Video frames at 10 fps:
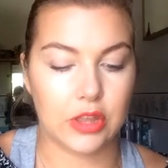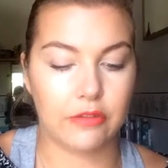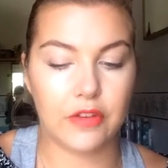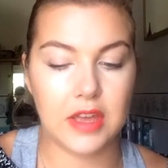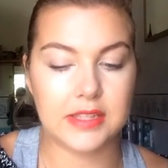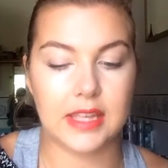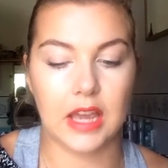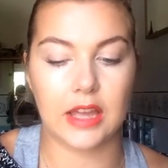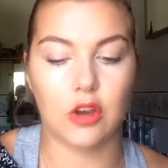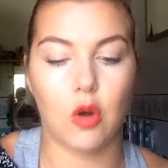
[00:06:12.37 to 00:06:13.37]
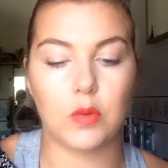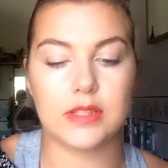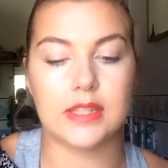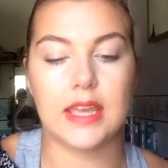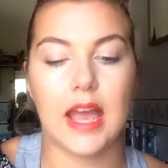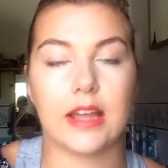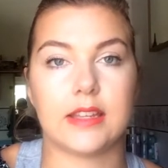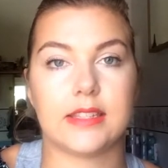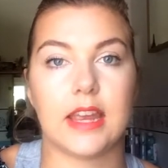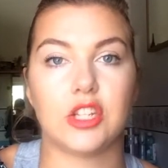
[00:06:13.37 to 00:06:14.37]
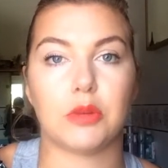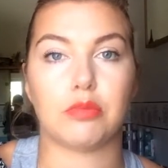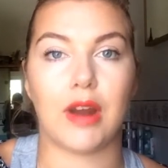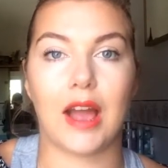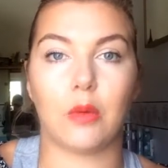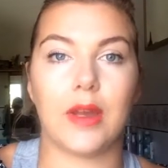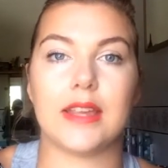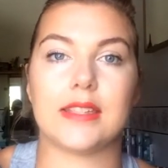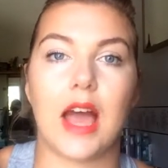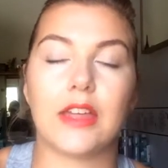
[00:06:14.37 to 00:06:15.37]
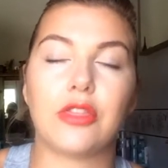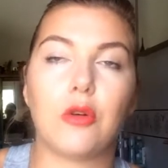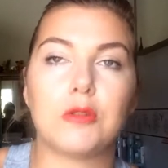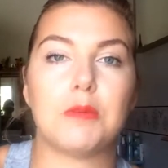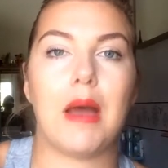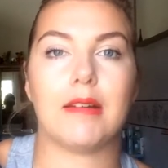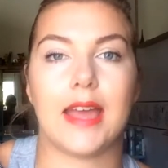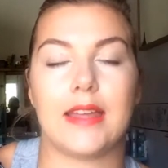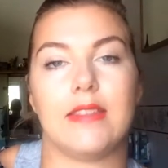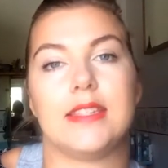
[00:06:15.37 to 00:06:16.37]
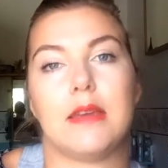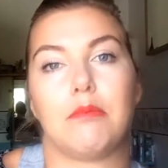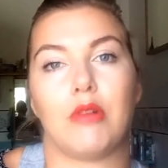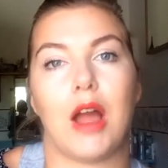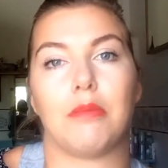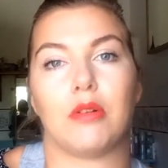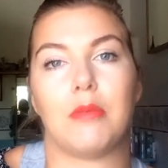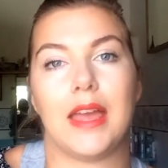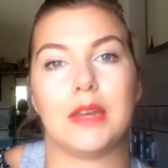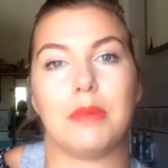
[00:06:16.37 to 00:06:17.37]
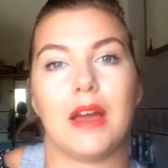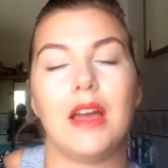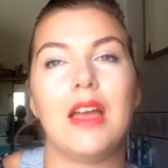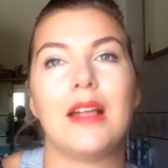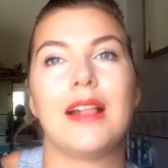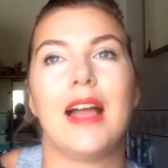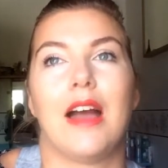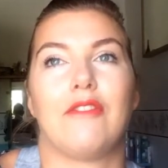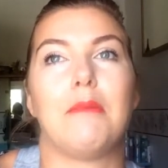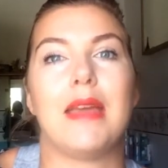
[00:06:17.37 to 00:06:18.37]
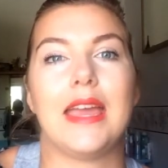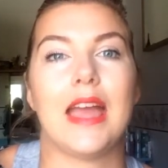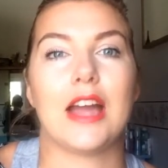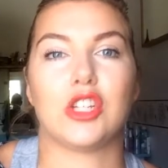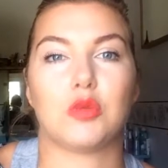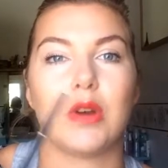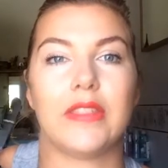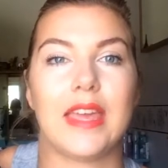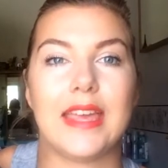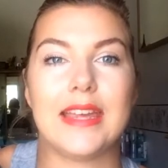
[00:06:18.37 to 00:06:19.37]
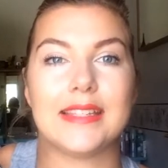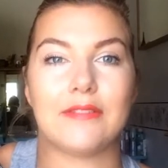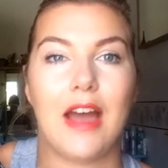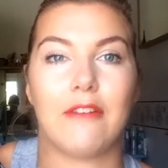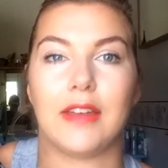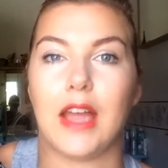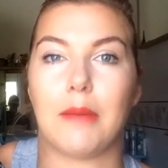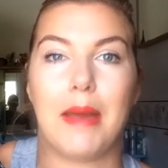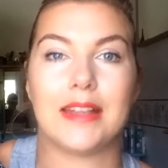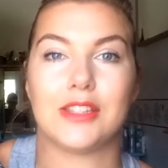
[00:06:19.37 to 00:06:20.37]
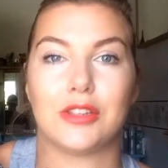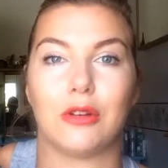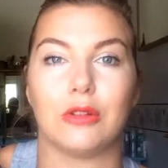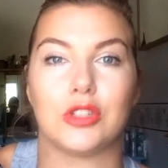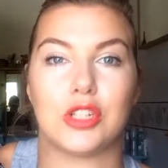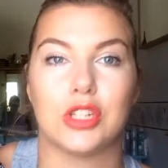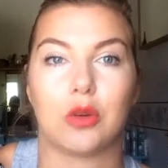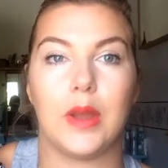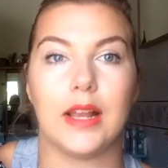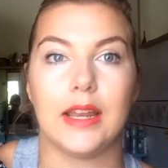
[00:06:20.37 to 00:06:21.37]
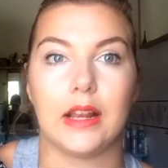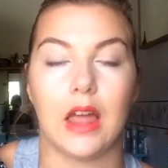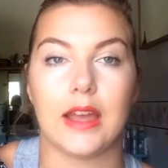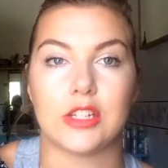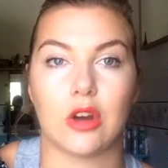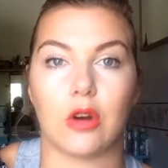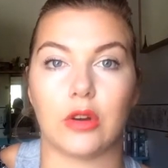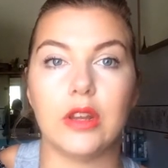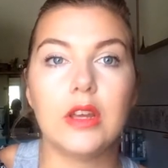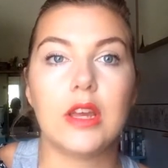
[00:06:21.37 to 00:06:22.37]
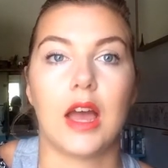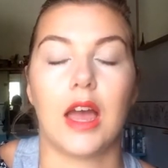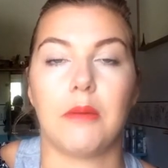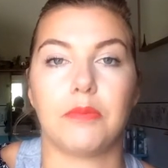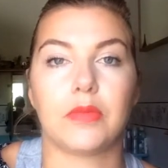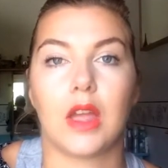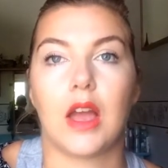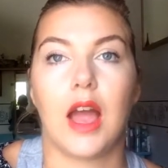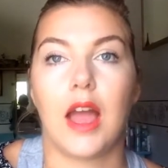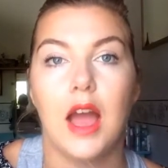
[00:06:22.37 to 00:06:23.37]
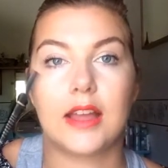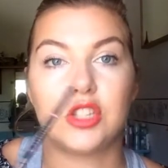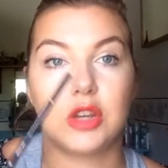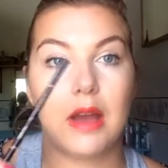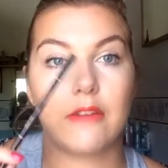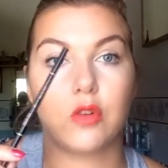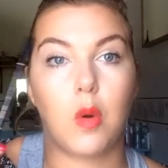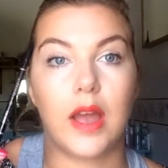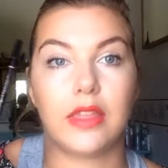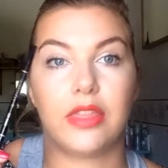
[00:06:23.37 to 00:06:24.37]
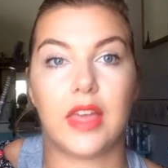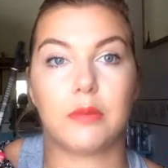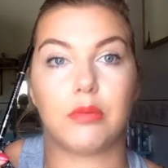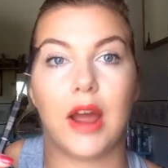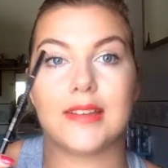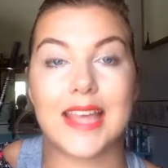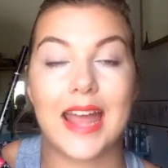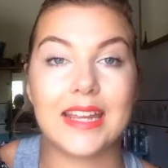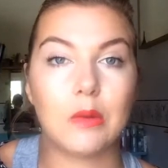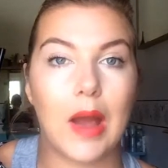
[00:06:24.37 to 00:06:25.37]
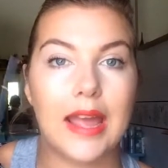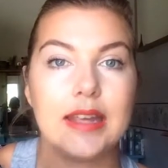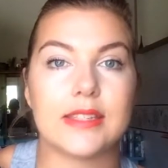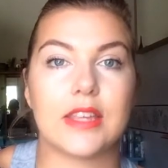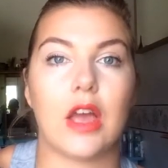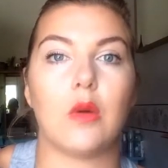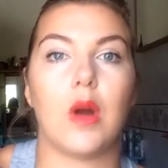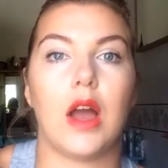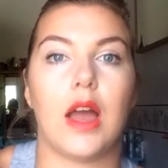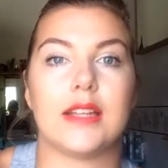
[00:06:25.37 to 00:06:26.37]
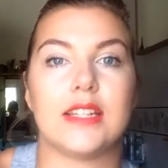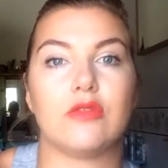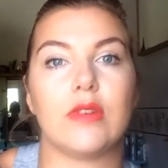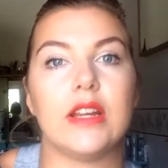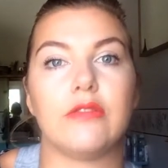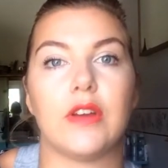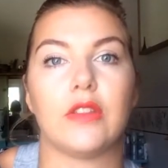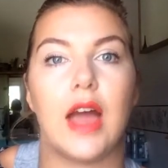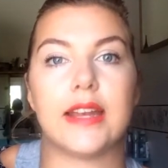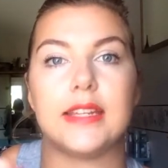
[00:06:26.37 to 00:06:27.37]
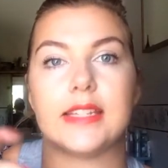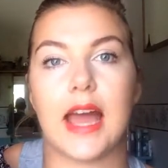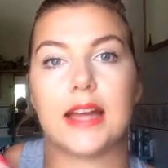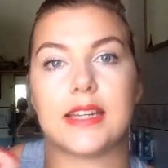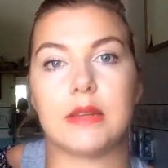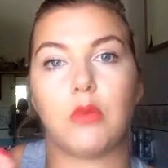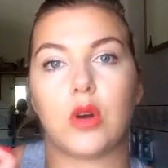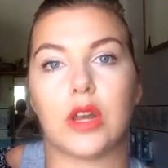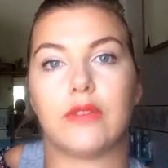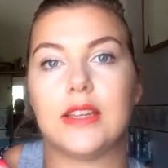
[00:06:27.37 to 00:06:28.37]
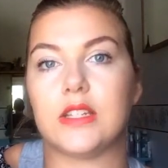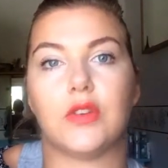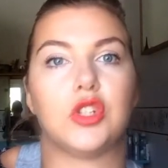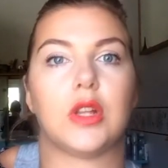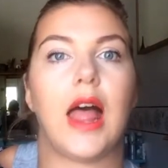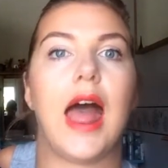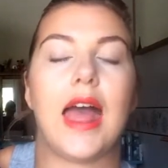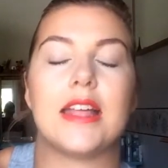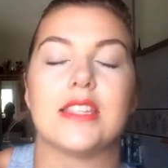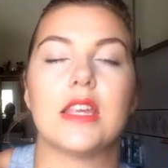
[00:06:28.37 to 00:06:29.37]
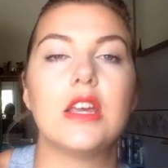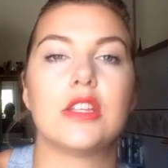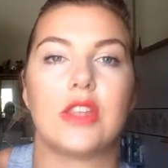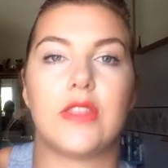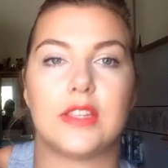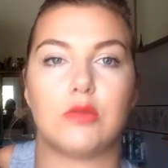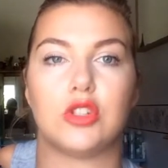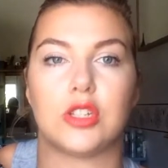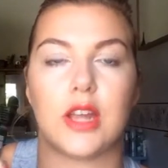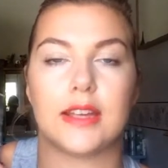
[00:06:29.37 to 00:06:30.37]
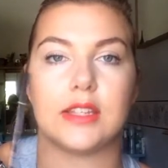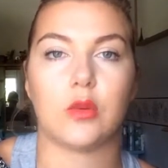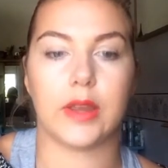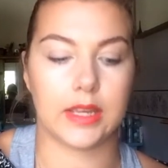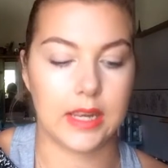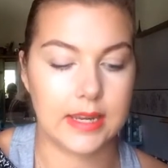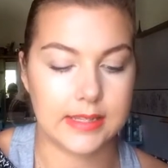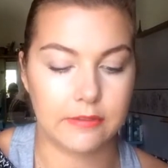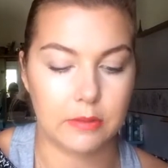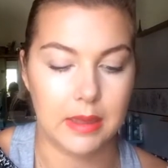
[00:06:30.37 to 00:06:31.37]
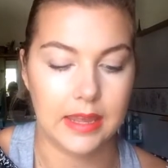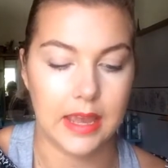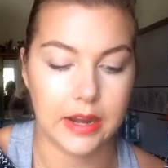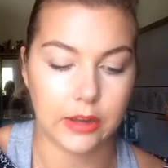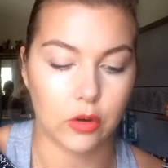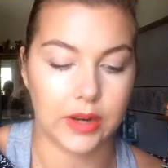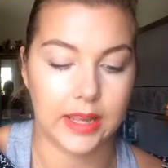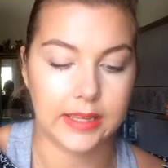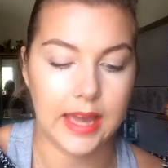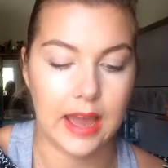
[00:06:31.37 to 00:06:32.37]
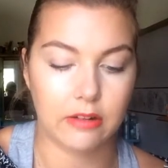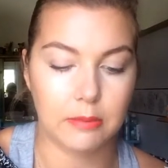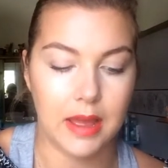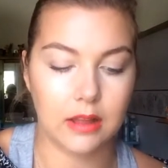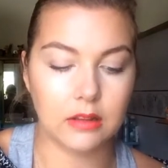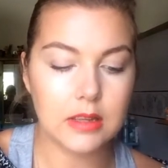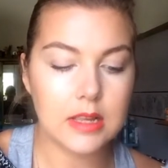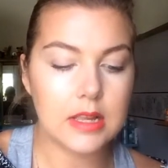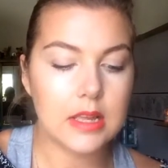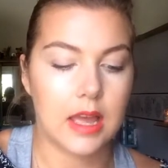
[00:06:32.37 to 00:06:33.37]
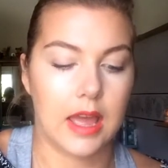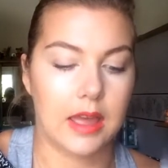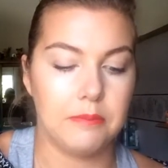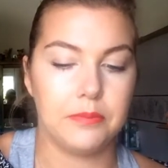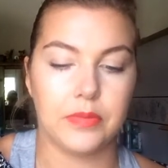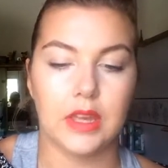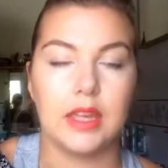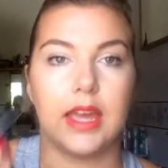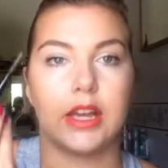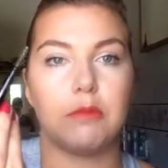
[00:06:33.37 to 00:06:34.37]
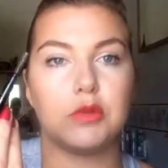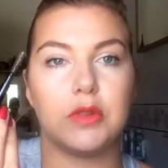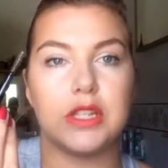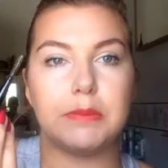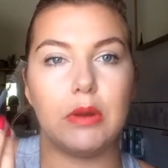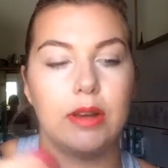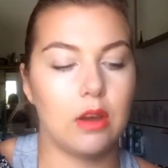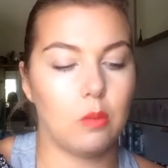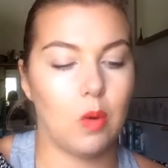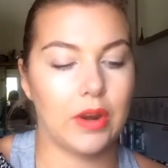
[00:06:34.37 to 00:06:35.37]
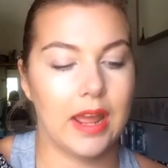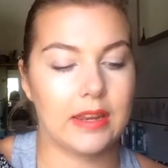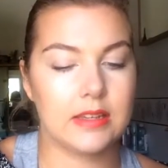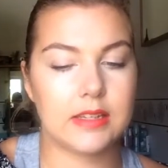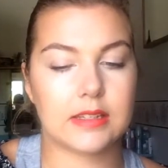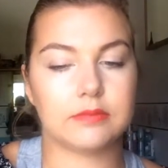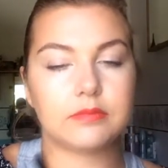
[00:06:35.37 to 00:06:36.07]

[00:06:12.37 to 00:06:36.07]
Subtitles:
The first thing I got was the Anastasia Brow Wiz. I thought about getting the Dip Brow Pomade, but for me, I just wanted the ease of having a pencil just to quickly glide on. I do have quite thick brows anyway, so I didn't really feel that I needed to add any more kind of individual hairs. So this was just nice and quick and easy for me, and I got it in caramel. It comes with a spoolie on one end,